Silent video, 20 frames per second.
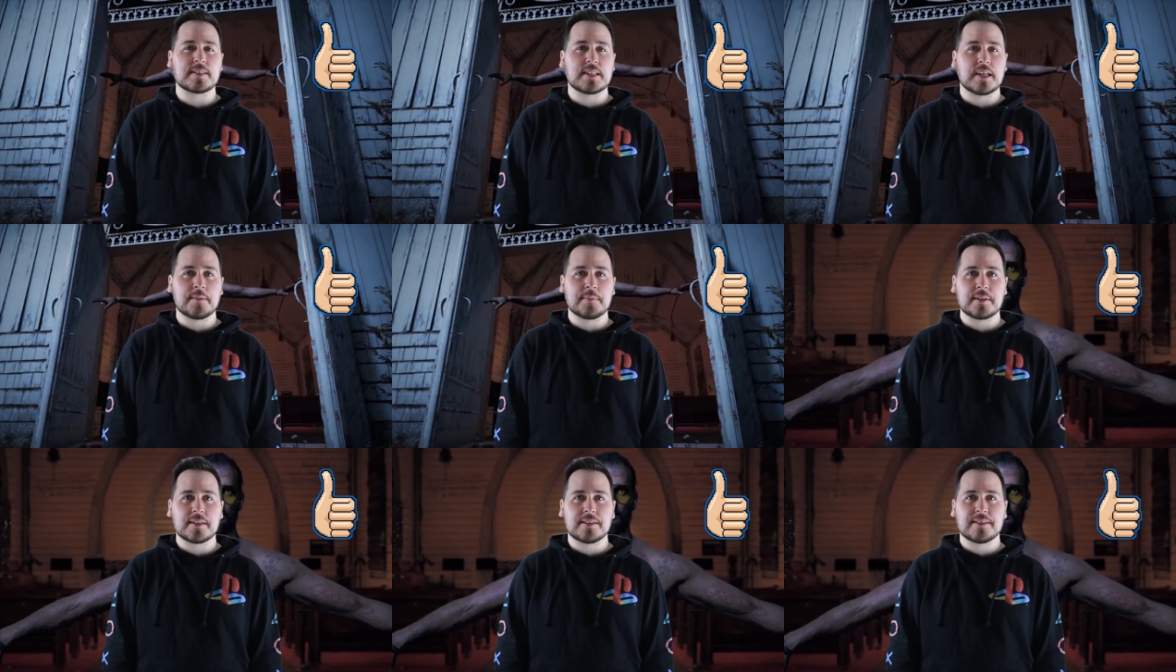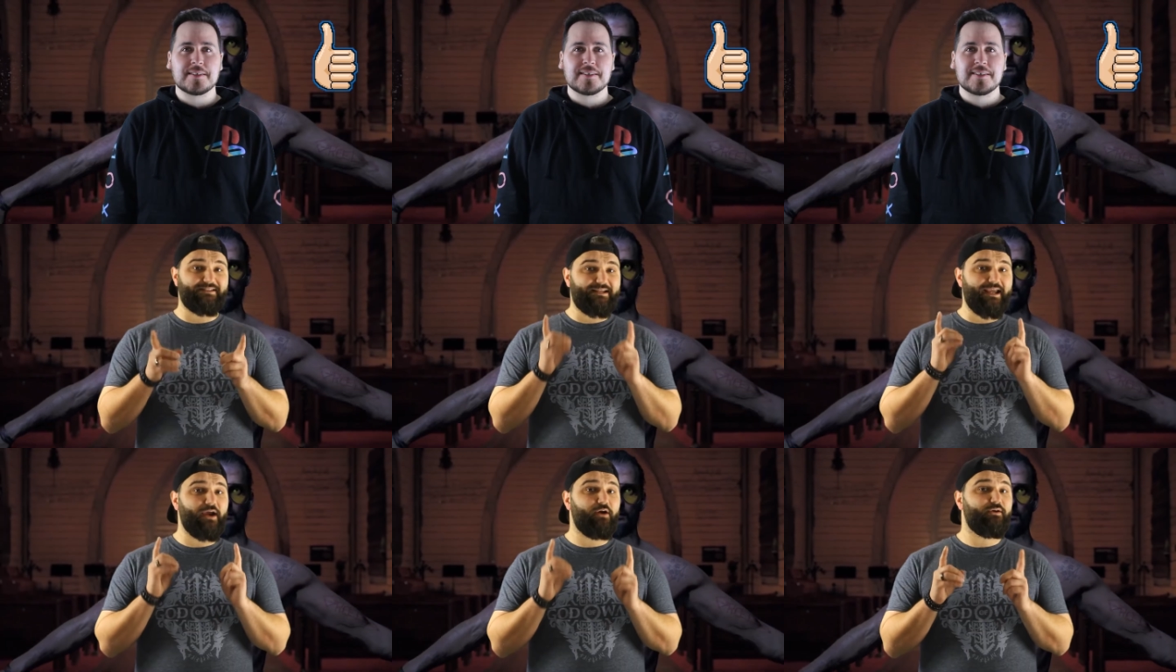statement
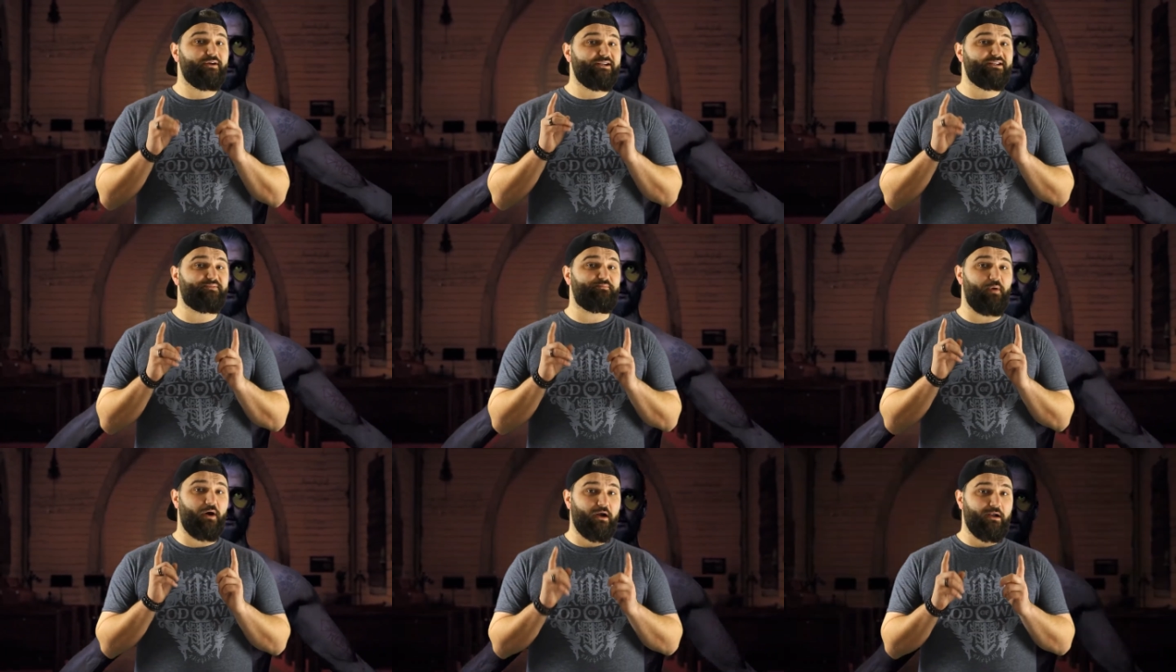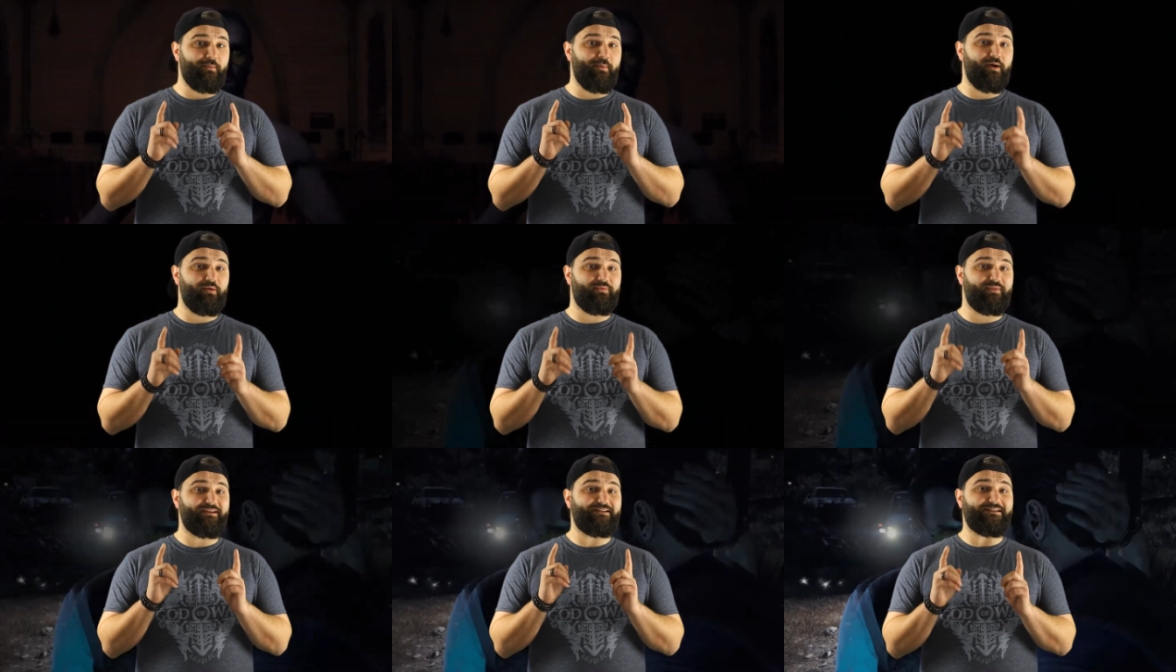scariest part
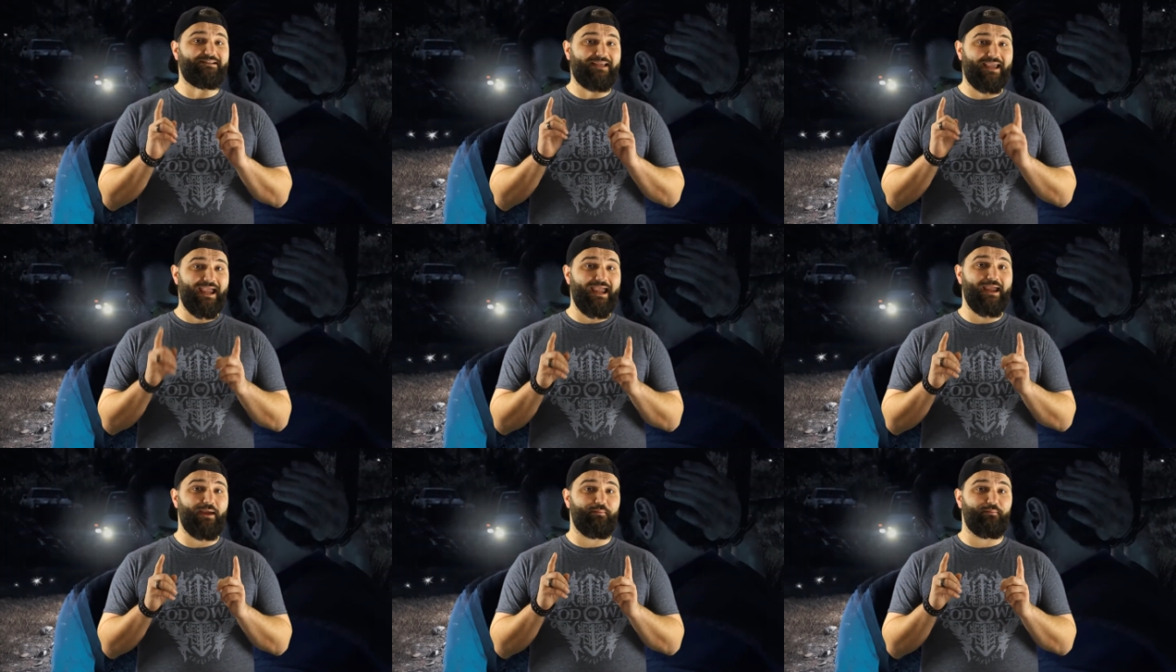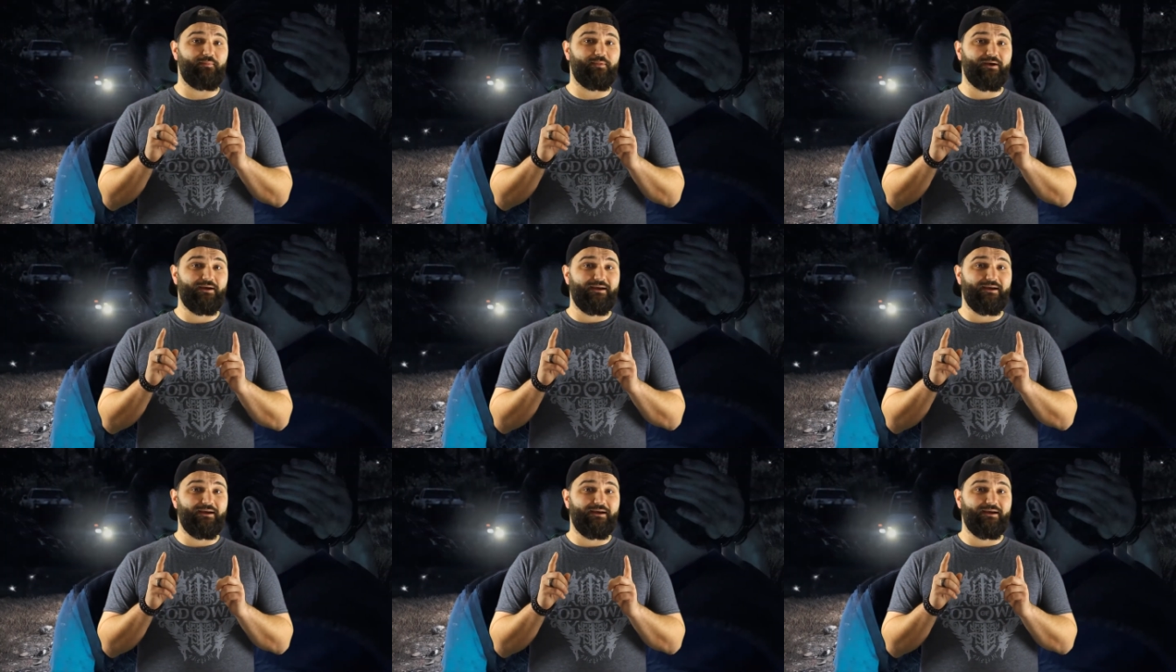about this game